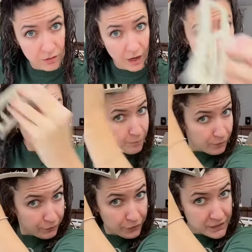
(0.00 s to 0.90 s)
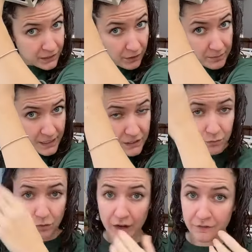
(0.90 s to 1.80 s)
I prefer serums as a
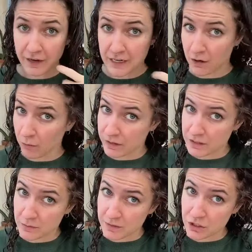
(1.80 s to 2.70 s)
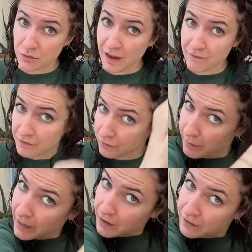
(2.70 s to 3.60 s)
rule. I find hair oils to be too heavy for
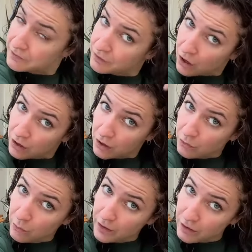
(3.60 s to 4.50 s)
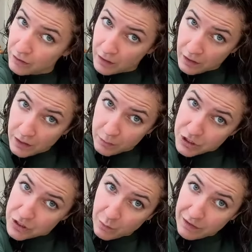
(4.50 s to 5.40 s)
my hair. Even argan oil,
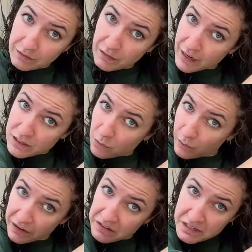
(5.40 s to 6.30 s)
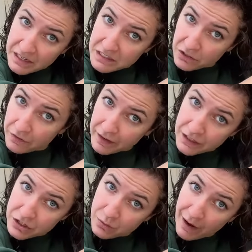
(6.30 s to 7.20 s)
which is one of the lightest oils, I still find
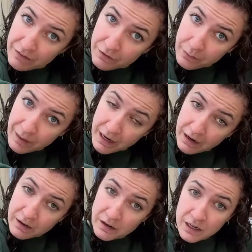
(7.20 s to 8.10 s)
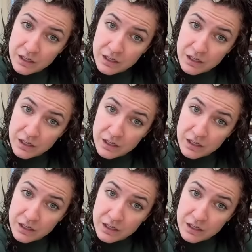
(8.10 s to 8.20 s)
it too heavy for my hair.